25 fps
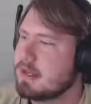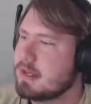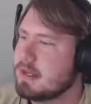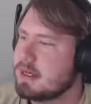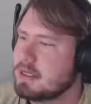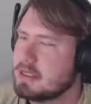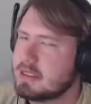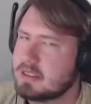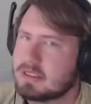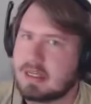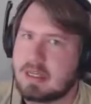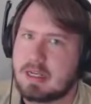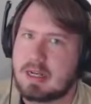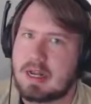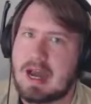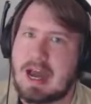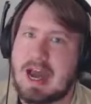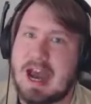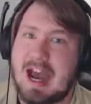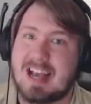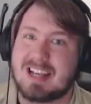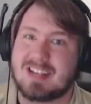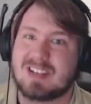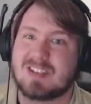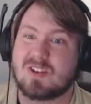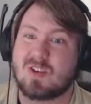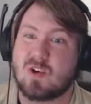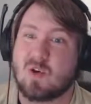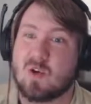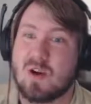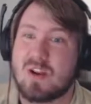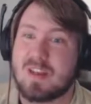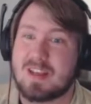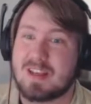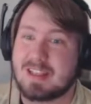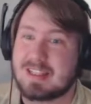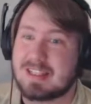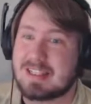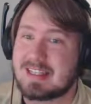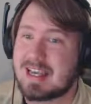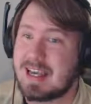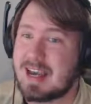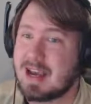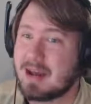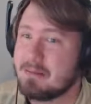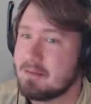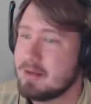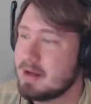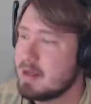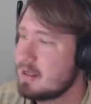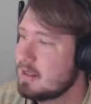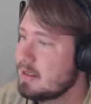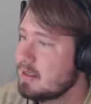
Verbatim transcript: we can just get a high score this time.